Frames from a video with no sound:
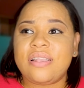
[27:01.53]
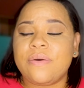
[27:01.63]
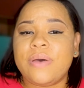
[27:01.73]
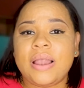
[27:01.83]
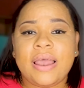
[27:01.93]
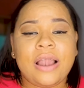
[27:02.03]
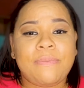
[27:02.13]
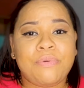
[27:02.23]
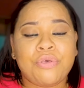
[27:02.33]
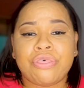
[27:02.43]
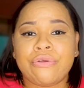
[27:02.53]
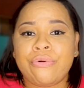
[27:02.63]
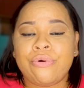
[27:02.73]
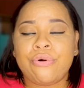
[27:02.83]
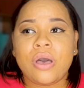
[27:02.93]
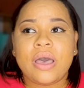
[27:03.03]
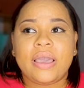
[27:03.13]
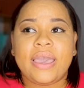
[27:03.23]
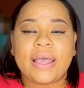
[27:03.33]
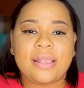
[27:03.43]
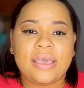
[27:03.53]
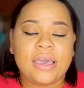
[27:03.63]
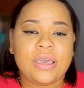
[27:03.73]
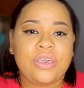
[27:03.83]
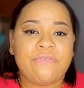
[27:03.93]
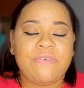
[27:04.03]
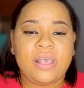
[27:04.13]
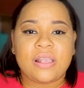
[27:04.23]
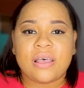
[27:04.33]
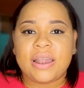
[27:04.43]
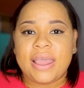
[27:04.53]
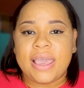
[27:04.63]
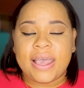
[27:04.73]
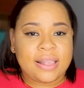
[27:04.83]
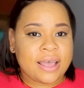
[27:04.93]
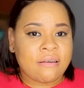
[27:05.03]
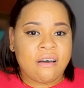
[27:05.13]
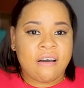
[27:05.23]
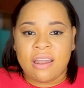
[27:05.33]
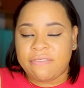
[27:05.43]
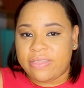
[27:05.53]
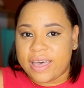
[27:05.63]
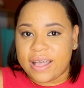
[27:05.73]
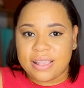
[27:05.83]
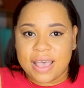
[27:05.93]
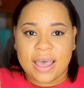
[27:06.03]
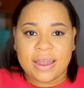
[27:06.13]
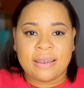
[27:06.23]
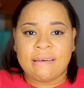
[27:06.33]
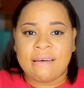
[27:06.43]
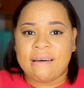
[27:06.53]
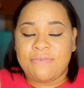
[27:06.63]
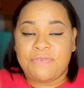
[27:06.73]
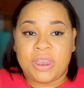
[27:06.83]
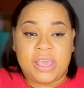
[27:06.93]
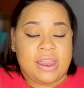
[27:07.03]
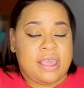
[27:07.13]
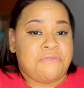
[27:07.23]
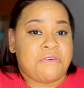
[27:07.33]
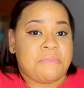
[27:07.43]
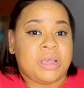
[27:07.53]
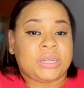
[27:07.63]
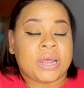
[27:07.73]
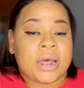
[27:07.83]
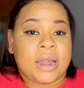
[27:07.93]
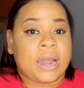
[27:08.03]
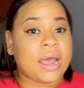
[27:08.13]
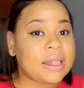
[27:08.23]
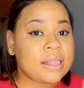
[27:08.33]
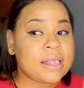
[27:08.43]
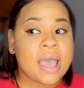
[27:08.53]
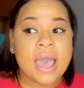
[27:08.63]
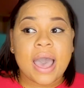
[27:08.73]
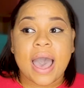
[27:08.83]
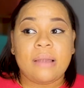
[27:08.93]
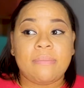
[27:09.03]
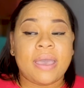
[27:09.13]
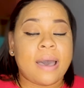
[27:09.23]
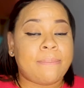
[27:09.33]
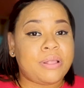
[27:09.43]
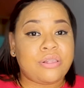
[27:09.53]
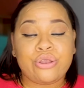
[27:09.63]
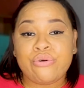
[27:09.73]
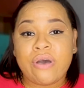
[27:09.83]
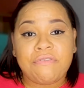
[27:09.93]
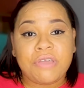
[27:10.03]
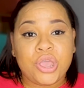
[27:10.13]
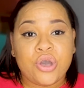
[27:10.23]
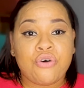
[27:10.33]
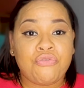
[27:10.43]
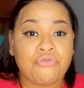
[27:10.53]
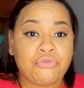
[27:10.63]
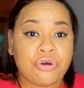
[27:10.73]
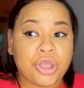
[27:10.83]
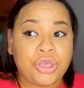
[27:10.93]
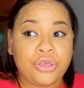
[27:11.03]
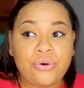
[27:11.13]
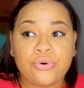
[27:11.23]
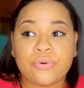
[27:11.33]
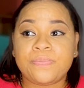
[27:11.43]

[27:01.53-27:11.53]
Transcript: will help you through getting your visa date and all of that. And if you need information on that, I'll be happy to do a video for you.